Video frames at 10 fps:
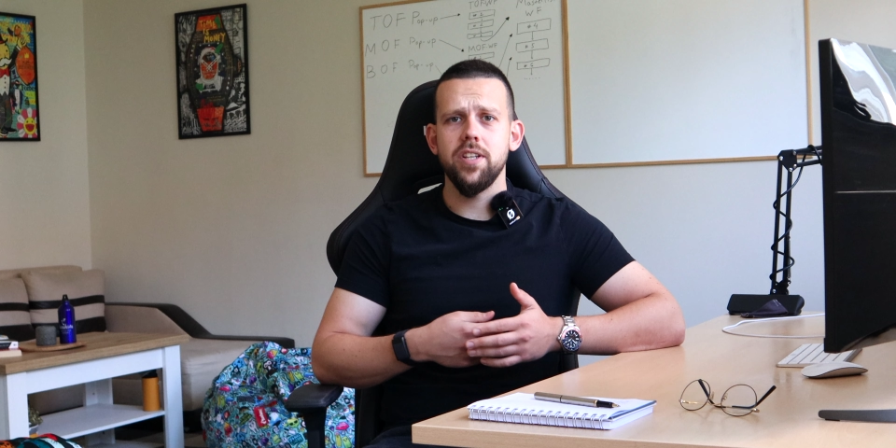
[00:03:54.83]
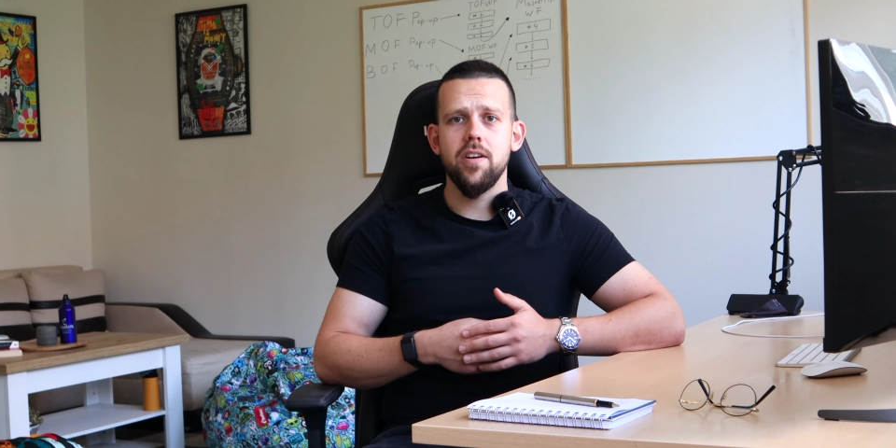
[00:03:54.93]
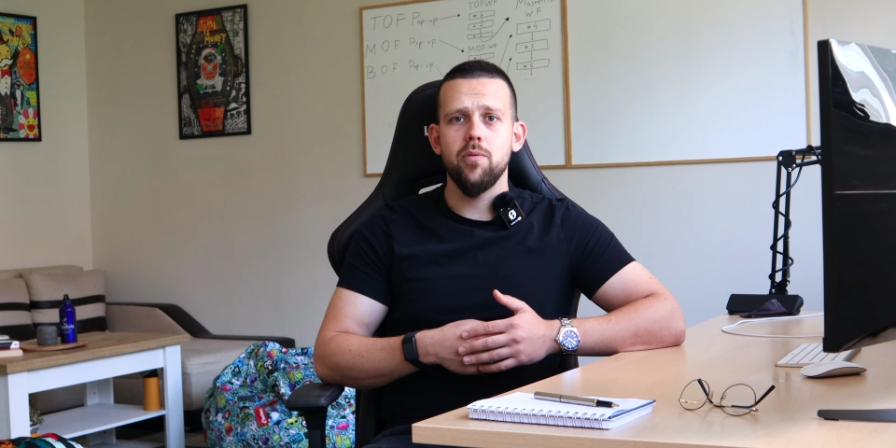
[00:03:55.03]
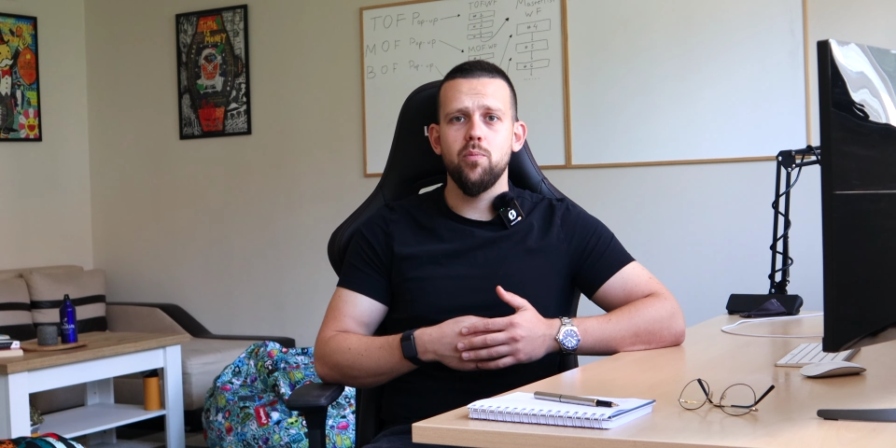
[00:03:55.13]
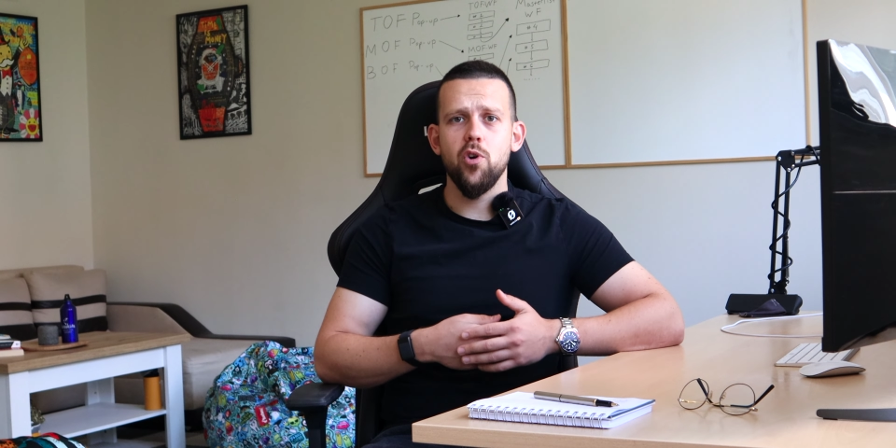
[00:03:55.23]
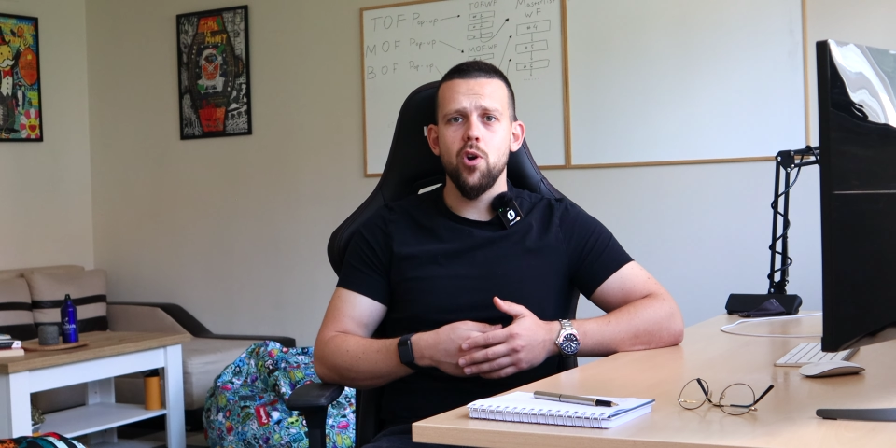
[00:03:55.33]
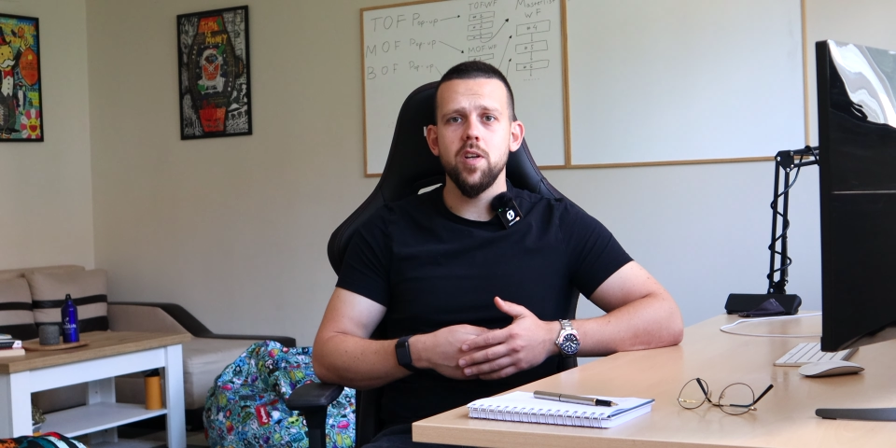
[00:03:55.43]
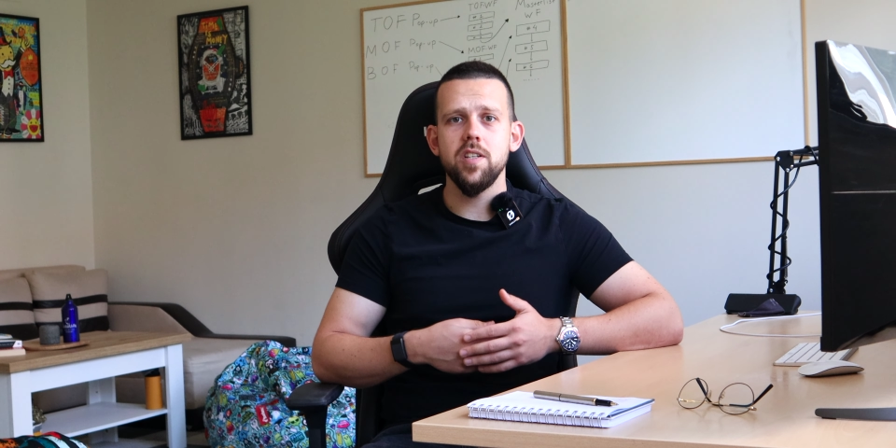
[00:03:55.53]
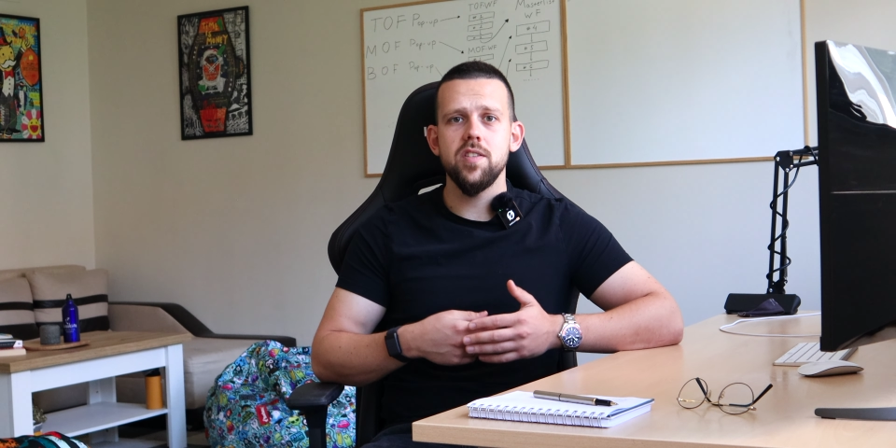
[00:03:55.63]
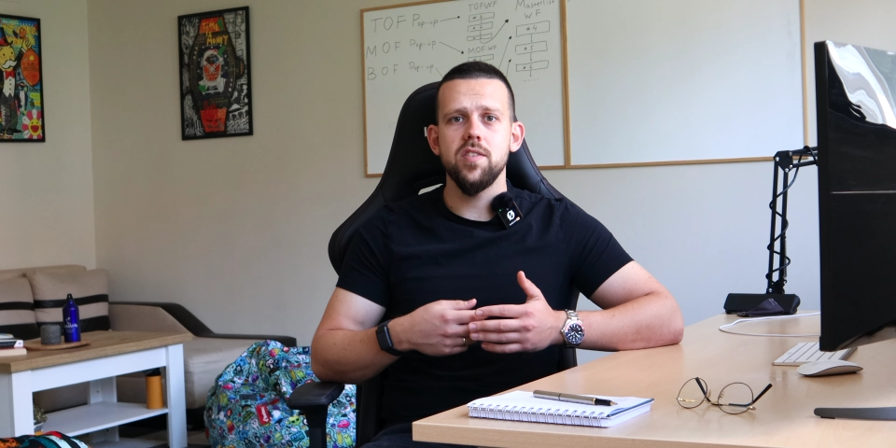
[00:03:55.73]
their
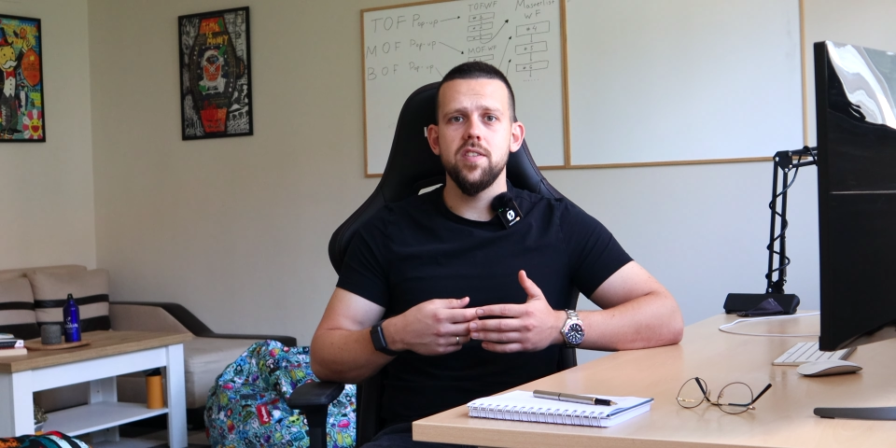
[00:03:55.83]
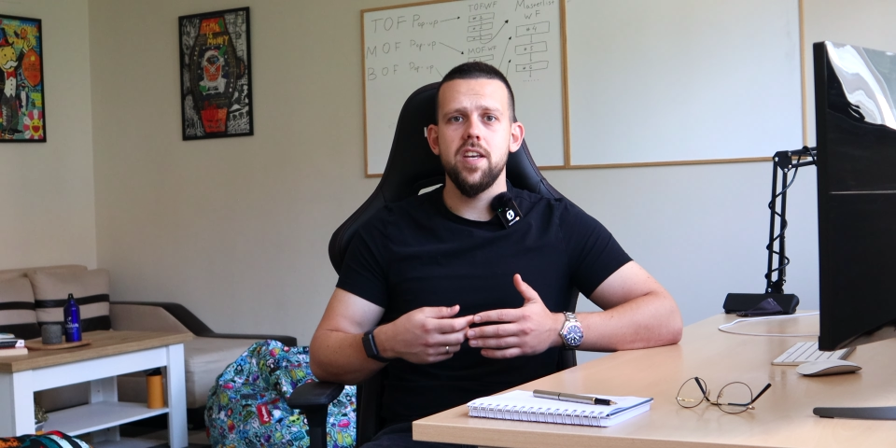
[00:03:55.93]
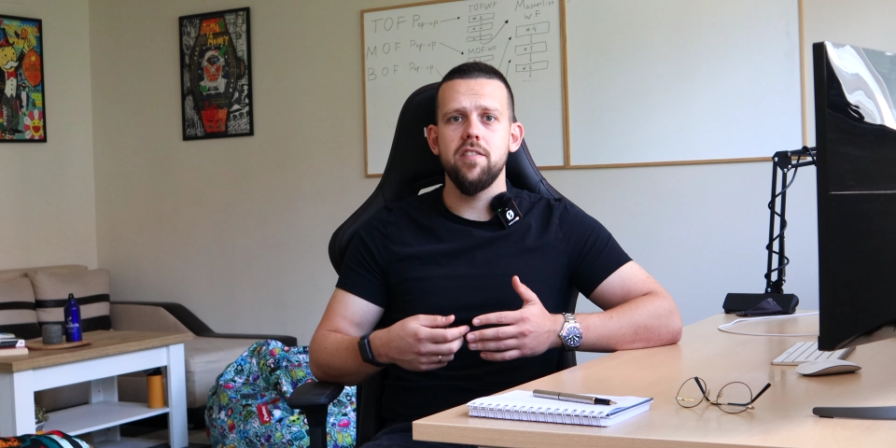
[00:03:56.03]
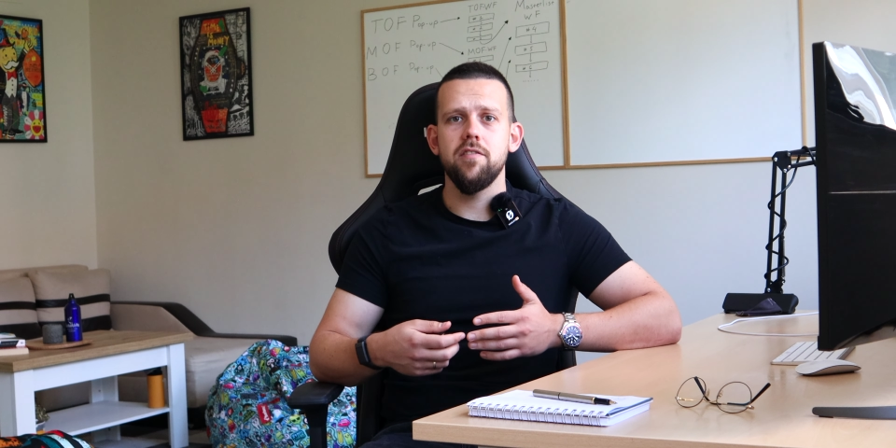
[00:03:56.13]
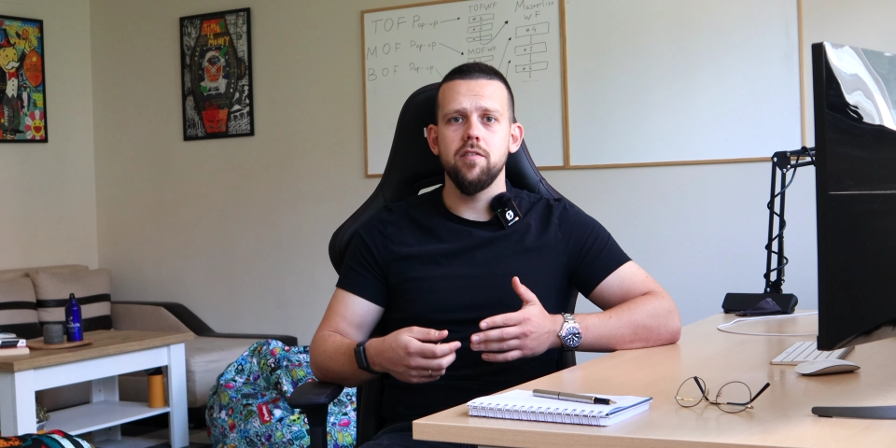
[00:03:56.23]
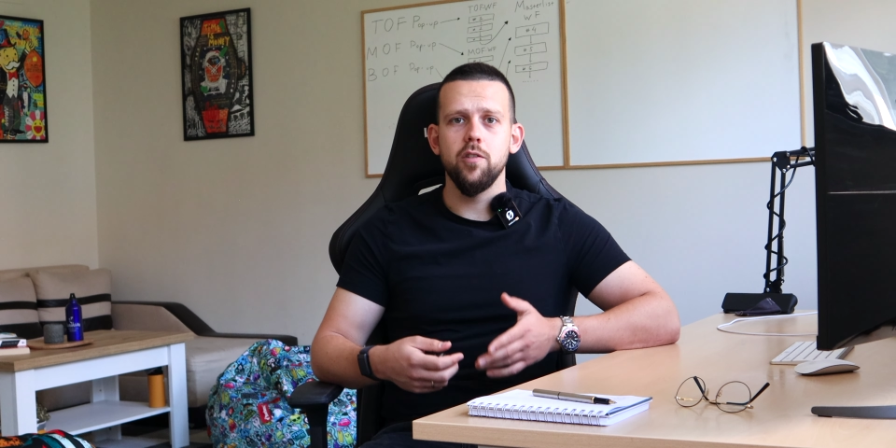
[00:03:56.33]
products they've